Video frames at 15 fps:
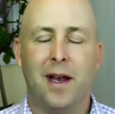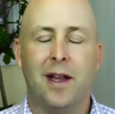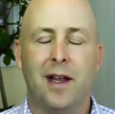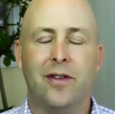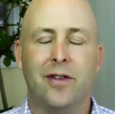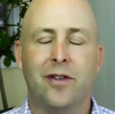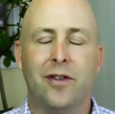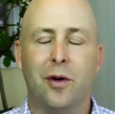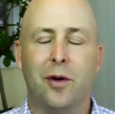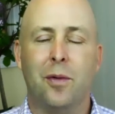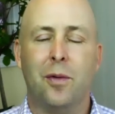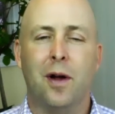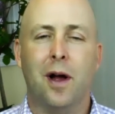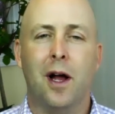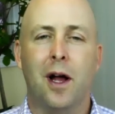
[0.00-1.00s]
And
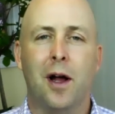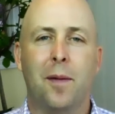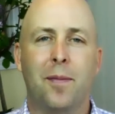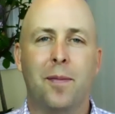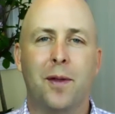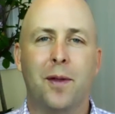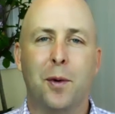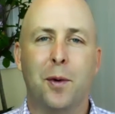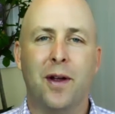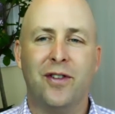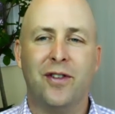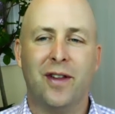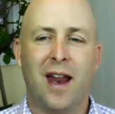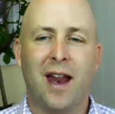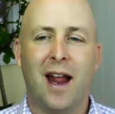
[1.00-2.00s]
so the
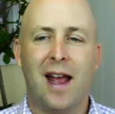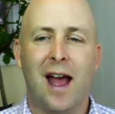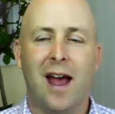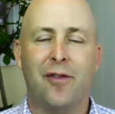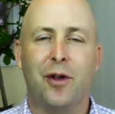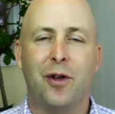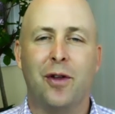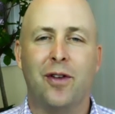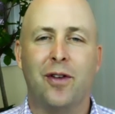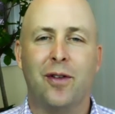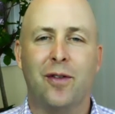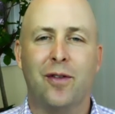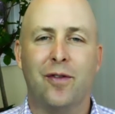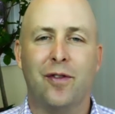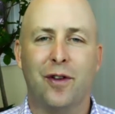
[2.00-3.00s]
question that I had
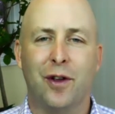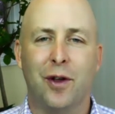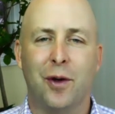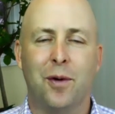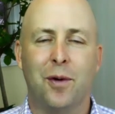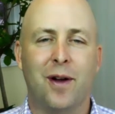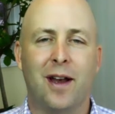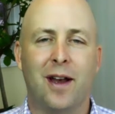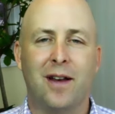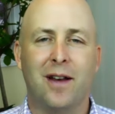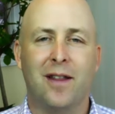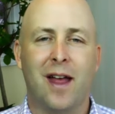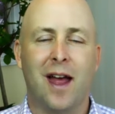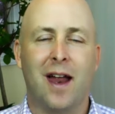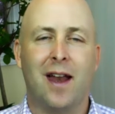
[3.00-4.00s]
for you related to
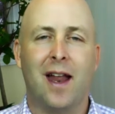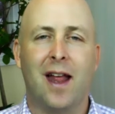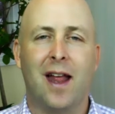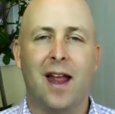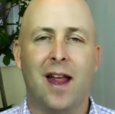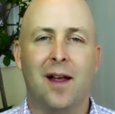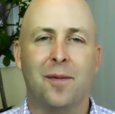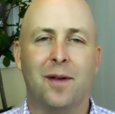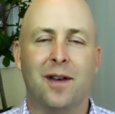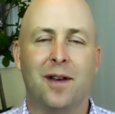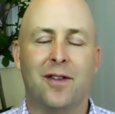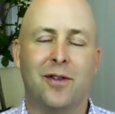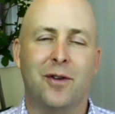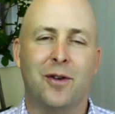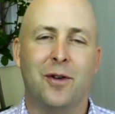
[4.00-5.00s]
that, and
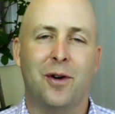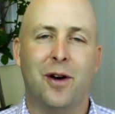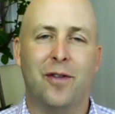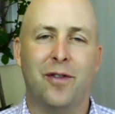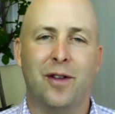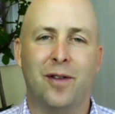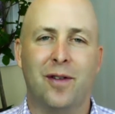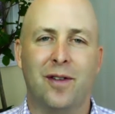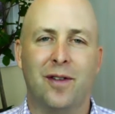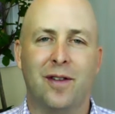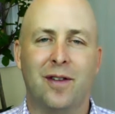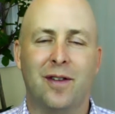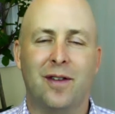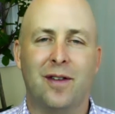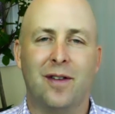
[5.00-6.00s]
it's a little off the
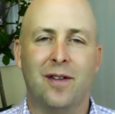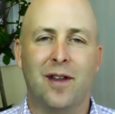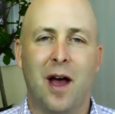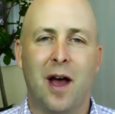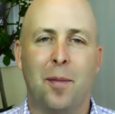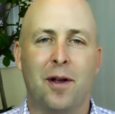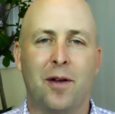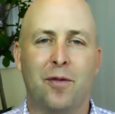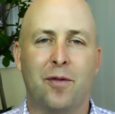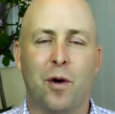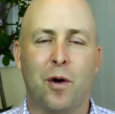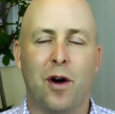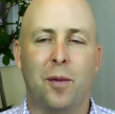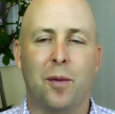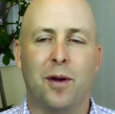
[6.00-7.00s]
topic of
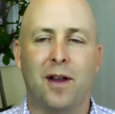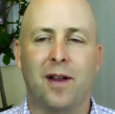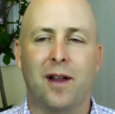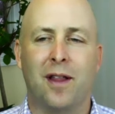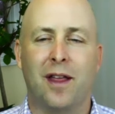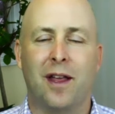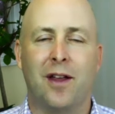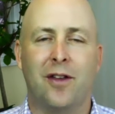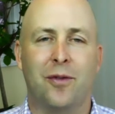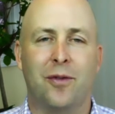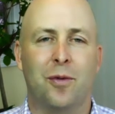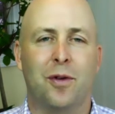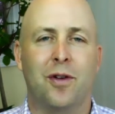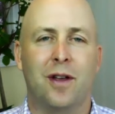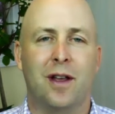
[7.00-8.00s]
water, but I think it's
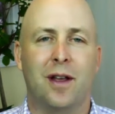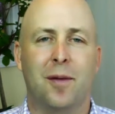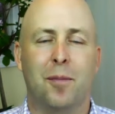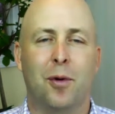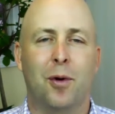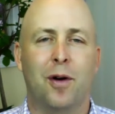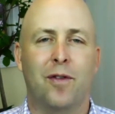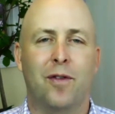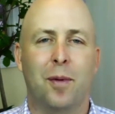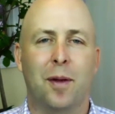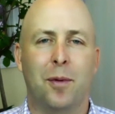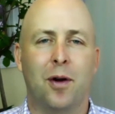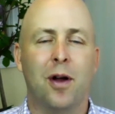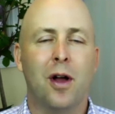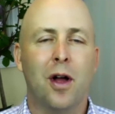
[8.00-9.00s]
really important for
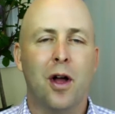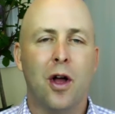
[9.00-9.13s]
people.